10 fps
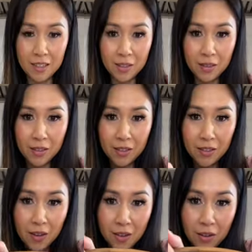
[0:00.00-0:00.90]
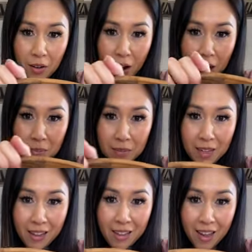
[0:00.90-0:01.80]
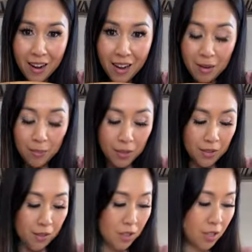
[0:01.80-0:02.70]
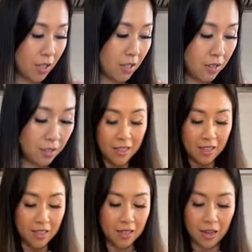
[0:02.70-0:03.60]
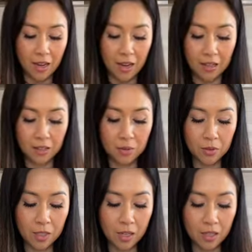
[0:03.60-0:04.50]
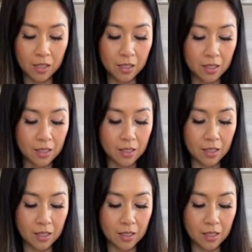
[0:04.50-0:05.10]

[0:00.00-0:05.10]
So here's all the crab meat that I peeled and shelled. Adding some green onions,